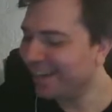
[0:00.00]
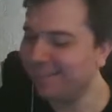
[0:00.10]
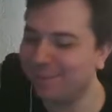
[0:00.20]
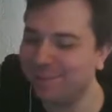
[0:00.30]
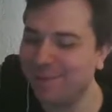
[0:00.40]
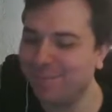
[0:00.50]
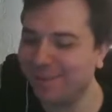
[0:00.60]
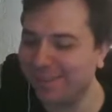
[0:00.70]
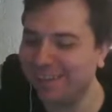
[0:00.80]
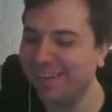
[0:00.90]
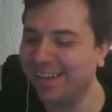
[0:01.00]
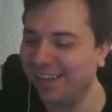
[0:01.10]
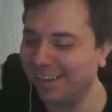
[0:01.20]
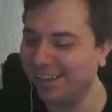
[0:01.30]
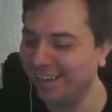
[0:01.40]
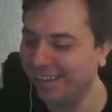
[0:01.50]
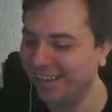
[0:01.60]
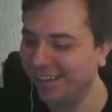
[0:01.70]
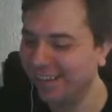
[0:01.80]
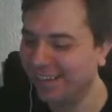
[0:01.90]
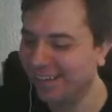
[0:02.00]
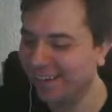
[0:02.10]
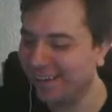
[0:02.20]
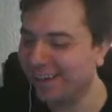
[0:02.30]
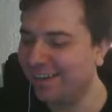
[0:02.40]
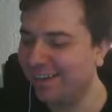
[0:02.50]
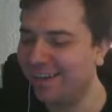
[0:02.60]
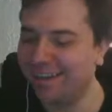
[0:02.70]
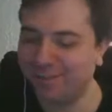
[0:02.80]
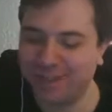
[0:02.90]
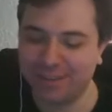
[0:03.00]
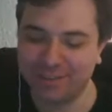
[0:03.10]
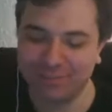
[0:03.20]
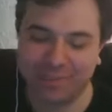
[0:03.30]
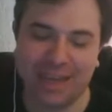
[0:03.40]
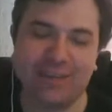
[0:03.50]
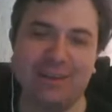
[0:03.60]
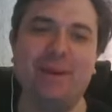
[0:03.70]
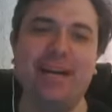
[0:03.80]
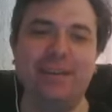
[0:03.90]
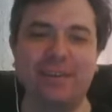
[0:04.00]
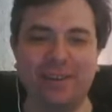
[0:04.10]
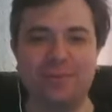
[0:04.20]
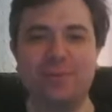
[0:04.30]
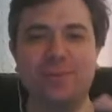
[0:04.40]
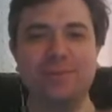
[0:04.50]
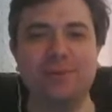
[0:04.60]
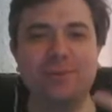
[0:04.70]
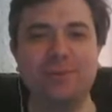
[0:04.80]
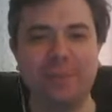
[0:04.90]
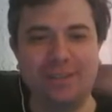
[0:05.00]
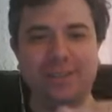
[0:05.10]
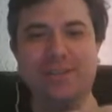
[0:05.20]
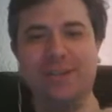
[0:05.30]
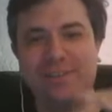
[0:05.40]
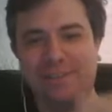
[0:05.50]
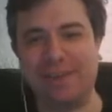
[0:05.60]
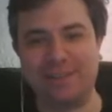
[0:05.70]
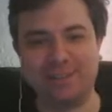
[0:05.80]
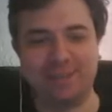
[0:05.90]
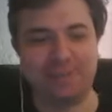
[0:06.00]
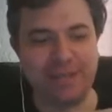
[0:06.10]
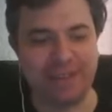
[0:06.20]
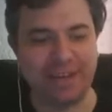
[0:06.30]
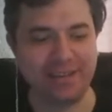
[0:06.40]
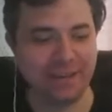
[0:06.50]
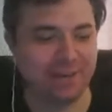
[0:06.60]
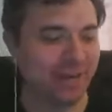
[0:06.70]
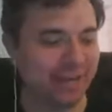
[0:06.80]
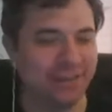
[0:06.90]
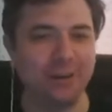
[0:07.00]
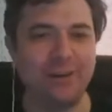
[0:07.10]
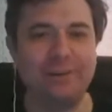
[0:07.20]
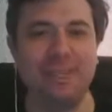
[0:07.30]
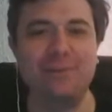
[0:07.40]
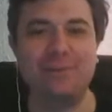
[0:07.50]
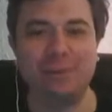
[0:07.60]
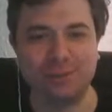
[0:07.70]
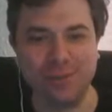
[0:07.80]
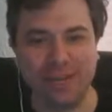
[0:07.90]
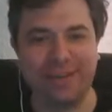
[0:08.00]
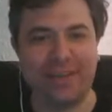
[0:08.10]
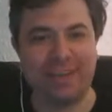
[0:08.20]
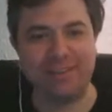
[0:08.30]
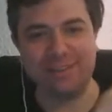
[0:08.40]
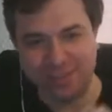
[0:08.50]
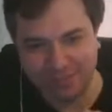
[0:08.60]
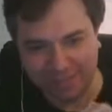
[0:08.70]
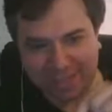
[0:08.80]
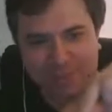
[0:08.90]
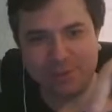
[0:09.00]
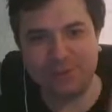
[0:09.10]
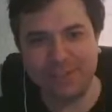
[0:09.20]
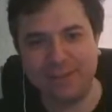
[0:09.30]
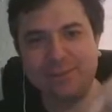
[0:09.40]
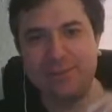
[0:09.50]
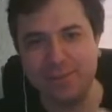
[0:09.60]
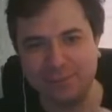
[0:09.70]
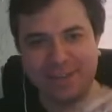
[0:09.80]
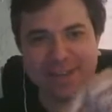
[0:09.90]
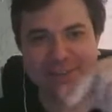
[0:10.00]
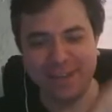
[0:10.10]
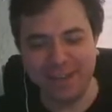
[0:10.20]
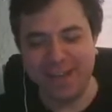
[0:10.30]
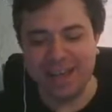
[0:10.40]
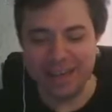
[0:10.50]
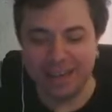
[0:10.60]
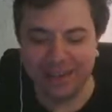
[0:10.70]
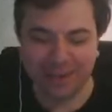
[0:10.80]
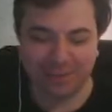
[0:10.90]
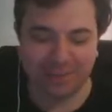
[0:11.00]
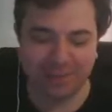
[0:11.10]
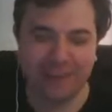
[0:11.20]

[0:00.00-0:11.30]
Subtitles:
I can remember thinking, like, because now I magnetize all my models, they're in the trays, they're magnetized. But at that time, I had the old Games Workshop carry cases, and you have to take your models out and put them down. And I can remember